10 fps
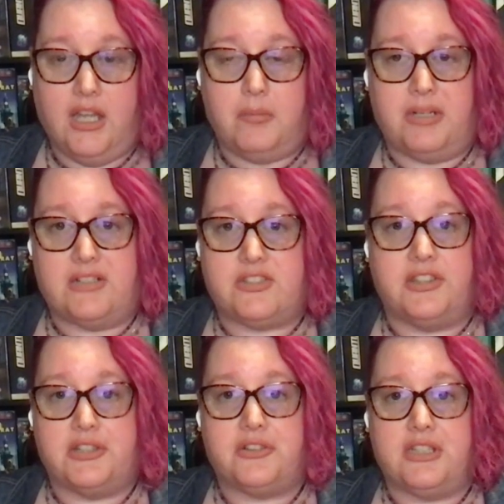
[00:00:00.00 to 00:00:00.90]
But it's
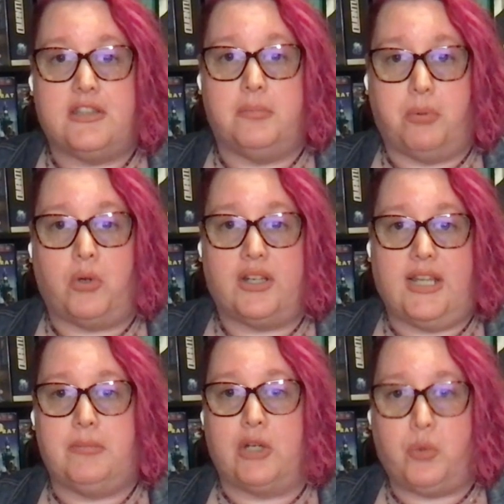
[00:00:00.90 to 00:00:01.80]
literally the board
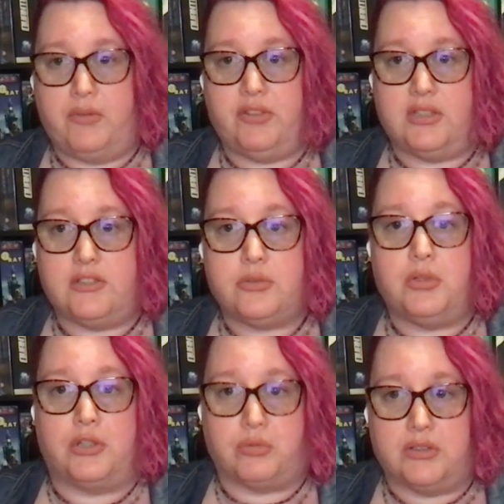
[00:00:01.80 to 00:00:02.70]
game equivalent to a
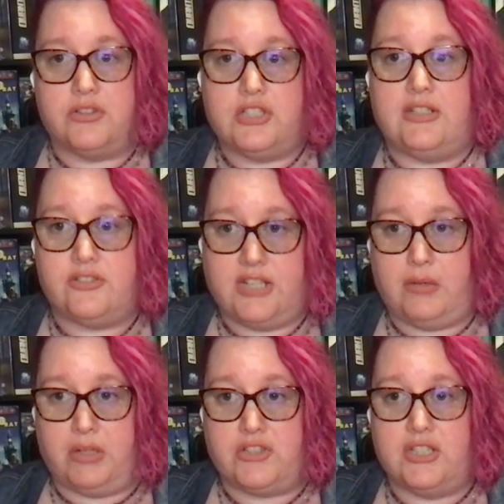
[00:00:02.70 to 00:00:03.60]
grilled cheese
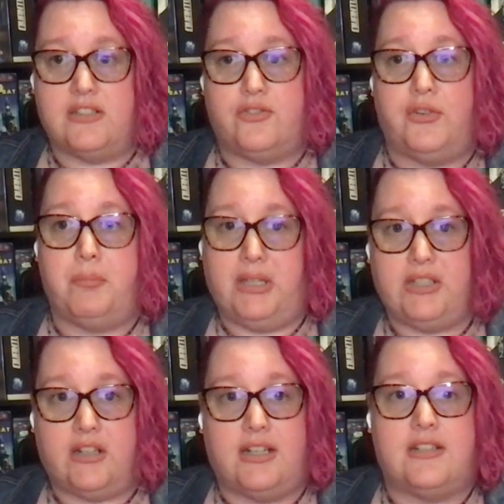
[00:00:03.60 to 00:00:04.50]
sandwich. It's
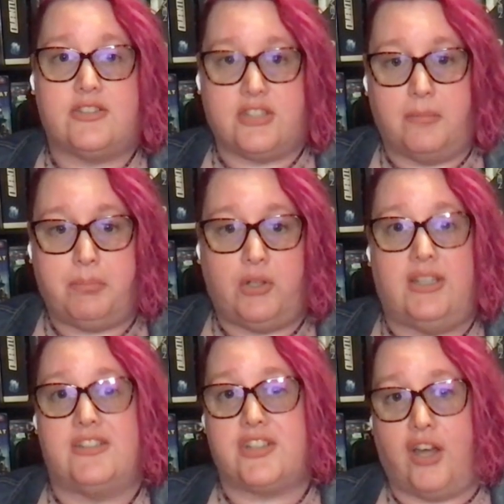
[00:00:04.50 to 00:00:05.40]
familiar, it's simple,
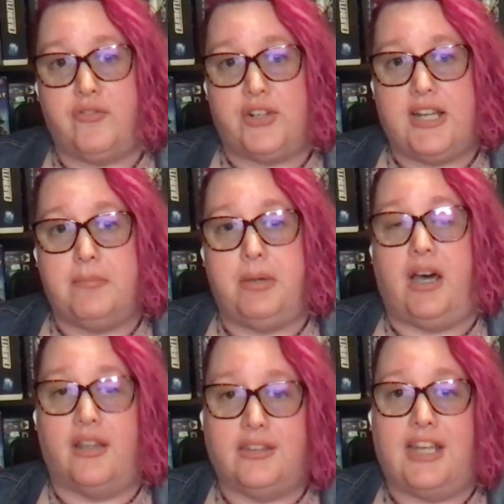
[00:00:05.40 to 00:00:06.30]
it's comforting, but
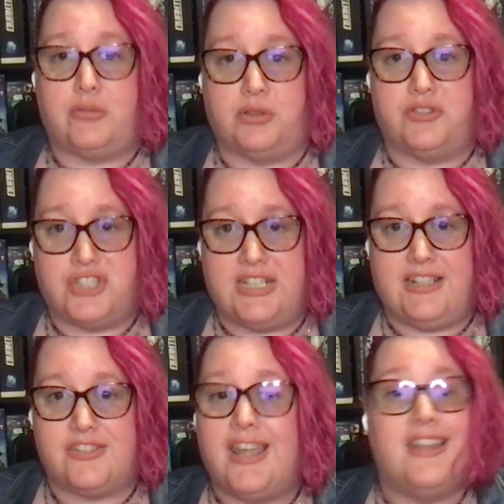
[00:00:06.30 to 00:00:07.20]
unlike grilled
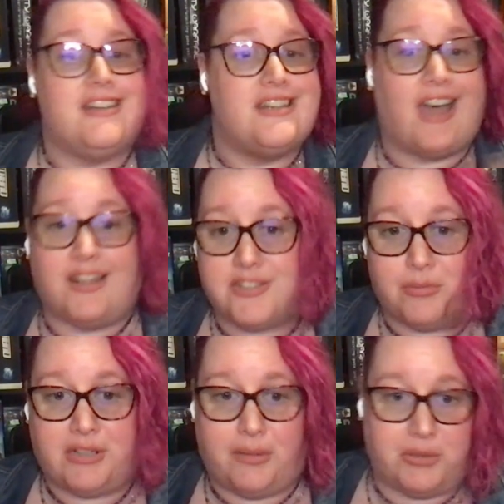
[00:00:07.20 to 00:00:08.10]
cheese, not something I'm going to